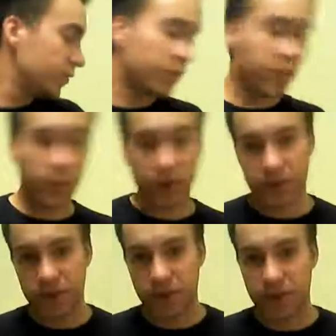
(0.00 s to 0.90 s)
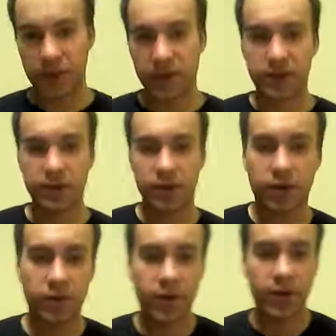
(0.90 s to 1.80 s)
If you want to use something at a
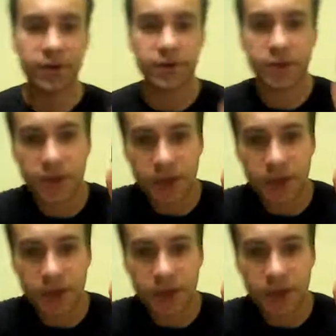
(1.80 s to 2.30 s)
target range,